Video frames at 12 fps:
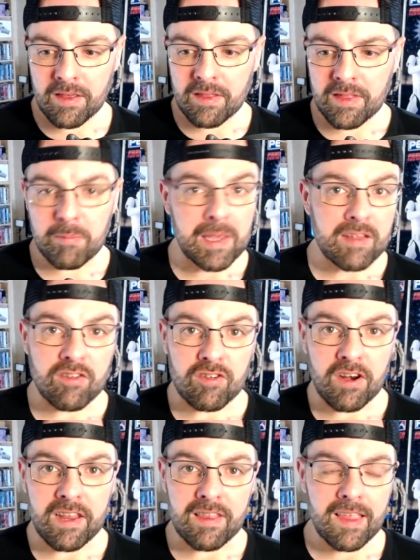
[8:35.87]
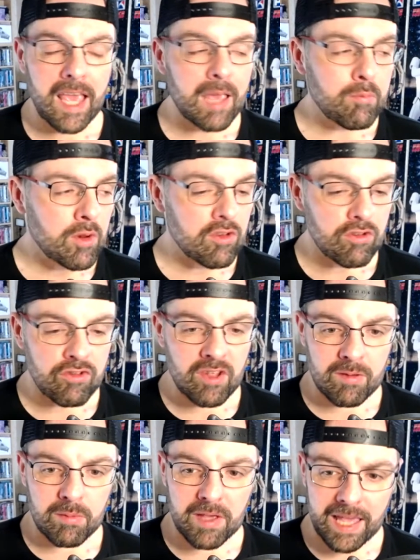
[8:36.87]
main screen time, but it just seemed
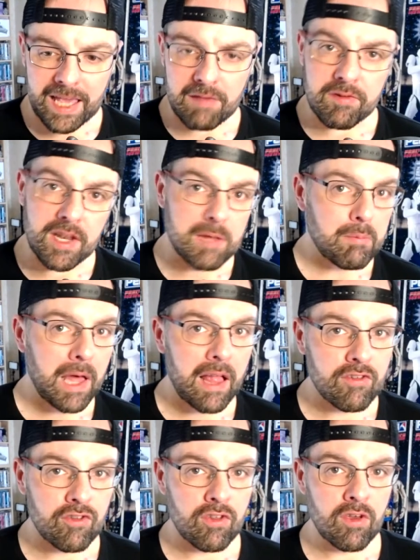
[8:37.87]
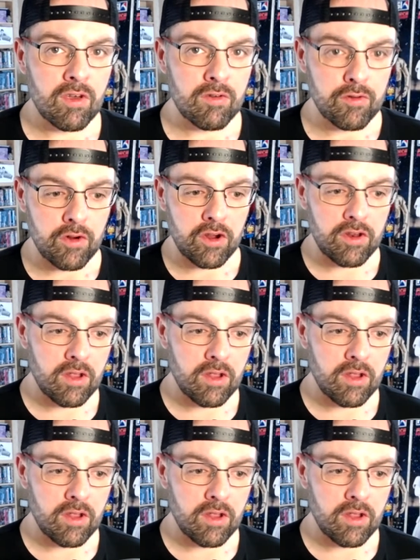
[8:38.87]
to be evenly balanced throughout